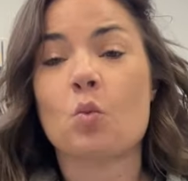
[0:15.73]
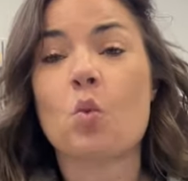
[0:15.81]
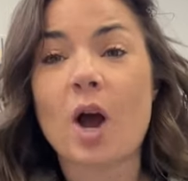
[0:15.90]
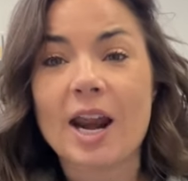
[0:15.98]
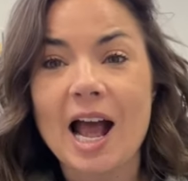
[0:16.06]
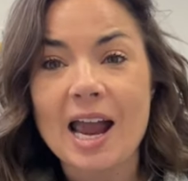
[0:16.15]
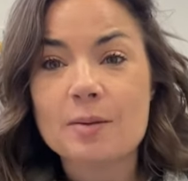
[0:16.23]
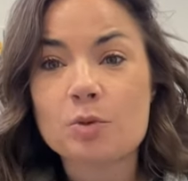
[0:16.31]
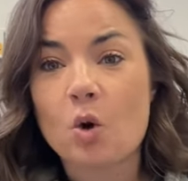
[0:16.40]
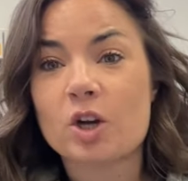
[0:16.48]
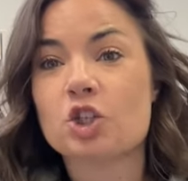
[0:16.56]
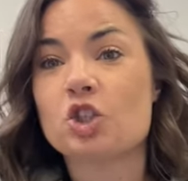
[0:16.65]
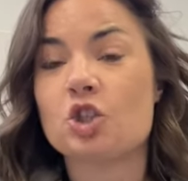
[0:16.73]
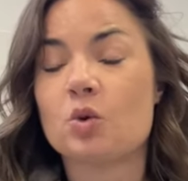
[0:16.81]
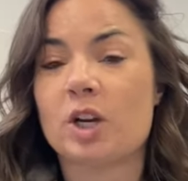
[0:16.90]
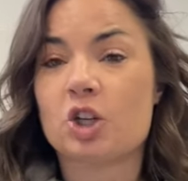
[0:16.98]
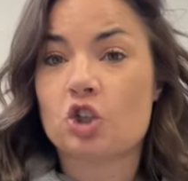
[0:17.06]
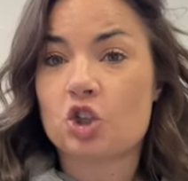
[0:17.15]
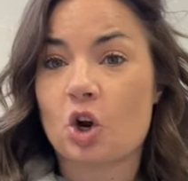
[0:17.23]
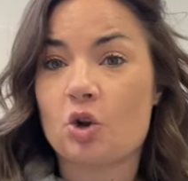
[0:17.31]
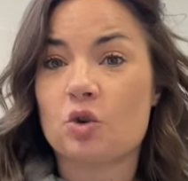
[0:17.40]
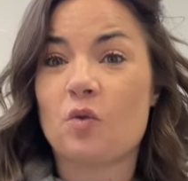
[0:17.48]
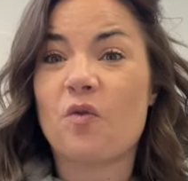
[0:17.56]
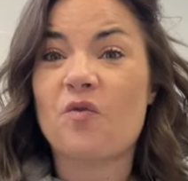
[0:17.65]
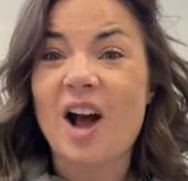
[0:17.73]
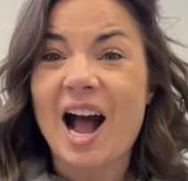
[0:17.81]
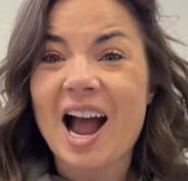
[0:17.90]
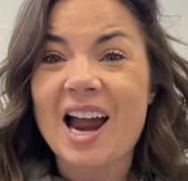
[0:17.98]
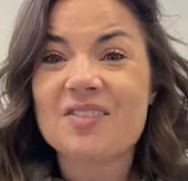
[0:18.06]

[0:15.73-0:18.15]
What I am going to do is show you 5